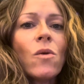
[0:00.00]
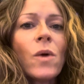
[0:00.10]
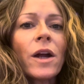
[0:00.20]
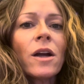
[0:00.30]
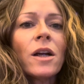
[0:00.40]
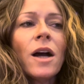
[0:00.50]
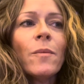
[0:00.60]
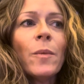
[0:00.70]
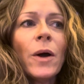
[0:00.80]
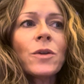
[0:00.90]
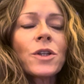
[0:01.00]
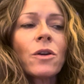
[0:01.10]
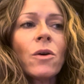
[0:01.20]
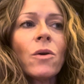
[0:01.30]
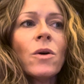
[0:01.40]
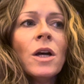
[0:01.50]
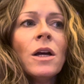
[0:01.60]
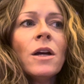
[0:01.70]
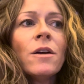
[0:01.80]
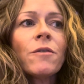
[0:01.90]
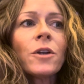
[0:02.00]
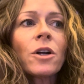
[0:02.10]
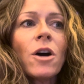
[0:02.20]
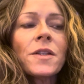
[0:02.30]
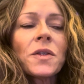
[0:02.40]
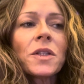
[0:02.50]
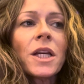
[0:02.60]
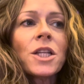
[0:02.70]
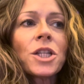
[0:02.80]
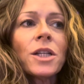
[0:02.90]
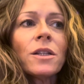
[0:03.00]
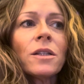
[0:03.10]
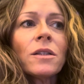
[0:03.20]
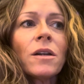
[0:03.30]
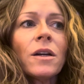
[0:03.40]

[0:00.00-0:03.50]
where I'm about to go for a consultation